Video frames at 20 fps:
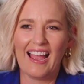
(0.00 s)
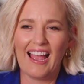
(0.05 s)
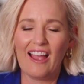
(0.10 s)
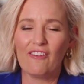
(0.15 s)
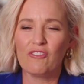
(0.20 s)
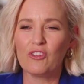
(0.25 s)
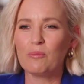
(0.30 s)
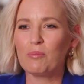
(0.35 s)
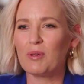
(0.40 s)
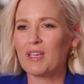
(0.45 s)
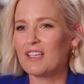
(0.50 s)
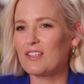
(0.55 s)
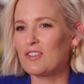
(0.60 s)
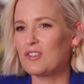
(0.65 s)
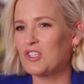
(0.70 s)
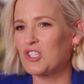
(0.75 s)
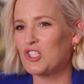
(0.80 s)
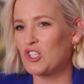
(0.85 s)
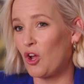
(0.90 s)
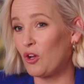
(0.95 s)
Having been
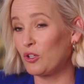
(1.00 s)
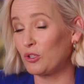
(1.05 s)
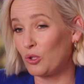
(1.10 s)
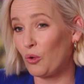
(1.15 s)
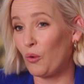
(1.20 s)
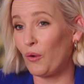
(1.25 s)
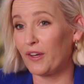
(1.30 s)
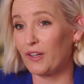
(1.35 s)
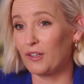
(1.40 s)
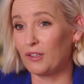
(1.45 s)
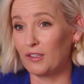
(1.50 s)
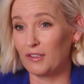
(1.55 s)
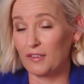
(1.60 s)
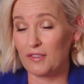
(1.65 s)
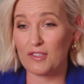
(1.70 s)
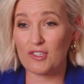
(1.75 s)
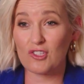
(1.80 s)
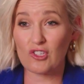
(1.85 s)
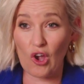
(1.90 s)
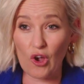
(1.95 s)
so loyal
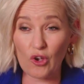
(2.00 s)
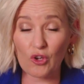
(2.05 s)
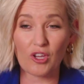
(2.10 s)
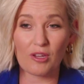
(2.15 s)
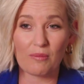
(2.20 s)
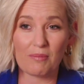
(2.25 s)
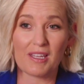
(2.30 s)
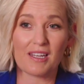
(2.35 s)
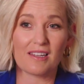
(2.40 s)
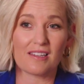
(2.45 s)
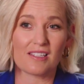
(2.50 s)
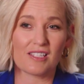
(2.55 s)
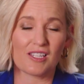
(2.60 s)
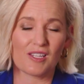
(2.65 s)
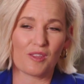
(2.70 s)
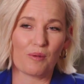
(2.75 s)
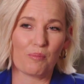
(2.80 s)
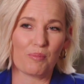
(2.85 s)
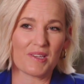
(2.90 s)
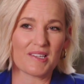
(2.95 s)
and so committed
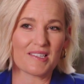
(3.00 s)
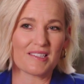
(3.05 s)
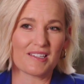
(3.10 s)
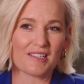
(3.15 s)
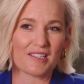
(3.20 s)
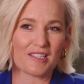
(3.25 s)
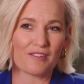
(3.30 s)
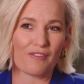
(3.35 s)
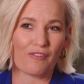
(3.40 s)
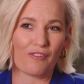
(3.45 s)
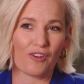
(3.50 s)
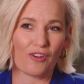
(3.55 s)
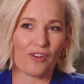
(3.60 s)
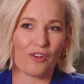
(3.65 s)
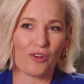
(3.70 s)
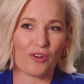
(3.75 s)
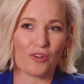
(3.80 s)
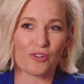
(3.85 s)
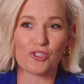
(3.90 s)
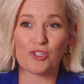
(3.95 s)
to the business
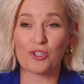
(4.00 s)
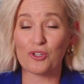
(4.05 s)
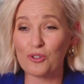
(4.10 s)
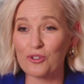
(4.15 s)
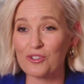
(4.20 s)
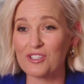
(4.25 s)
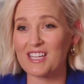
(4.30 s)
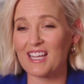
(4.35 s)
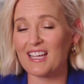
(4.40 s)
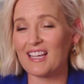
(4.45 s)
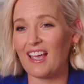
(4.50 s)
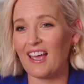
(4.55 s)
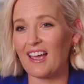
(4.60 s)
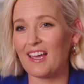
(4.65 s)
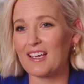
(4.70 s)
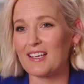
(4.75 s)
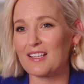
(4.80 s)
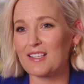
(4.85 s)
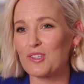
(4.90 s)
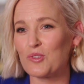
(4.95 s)
for 2
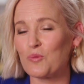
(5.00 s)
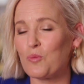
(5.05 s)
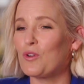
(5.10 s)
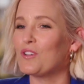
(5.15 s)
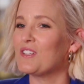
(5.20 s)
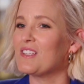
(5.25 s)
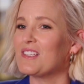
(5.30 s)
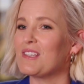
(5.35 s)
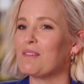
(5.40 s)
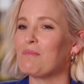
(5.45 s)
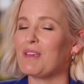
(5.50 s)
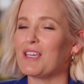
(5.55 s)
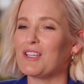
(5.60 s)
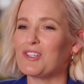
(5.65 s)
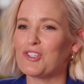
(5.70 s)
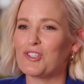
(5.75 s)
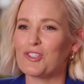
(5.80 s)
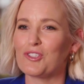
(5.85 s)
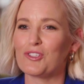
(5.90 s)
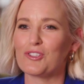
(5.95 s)
decades, what does it mean
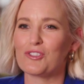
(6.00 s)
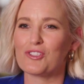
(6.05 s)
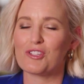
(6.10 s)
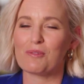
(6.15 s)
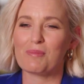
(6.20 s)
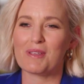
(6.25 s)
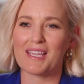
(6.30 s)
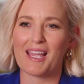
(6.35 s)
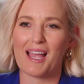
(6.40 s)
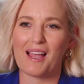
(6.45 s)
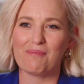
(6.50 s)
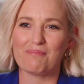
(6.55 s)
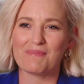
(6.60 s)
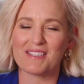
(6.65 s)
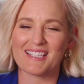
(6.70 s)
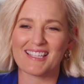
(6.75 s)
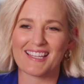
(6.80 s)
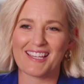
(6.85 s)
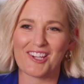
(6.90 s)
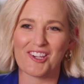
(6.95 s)
to you to become
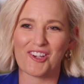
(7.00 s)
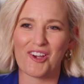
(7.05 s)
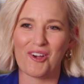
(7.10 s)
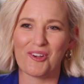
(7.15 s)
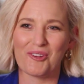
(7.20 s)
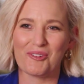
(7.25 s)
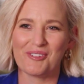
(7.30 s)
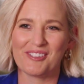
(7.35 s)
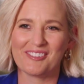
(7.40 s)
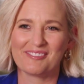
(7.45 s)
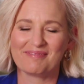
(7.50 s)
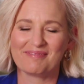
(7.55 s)
CEO?